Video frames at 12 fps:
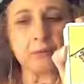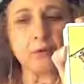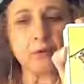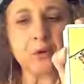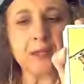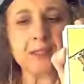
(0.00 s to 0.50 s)

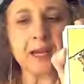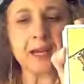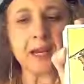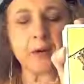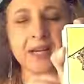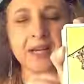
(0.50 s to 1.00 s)
Fool is
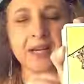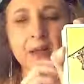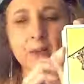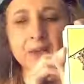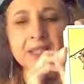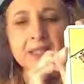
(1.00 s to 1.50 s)
carrying, and
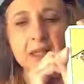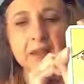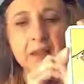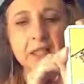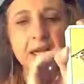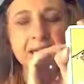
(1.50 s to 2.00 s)
then we see a
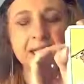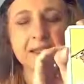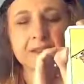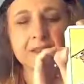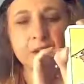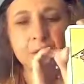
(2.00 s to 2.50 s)
little tiny
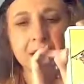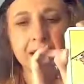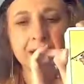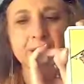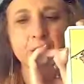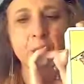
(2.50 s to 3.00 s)

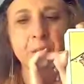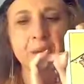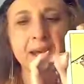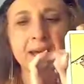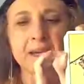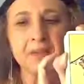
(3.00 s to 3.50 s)
suitcase or
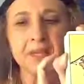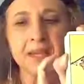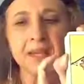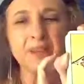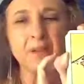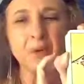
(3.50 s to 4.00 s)
bag at the
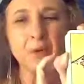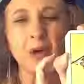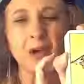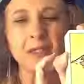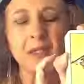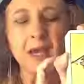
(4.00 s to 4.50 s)
end of the
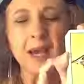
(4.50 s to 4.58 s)
wand,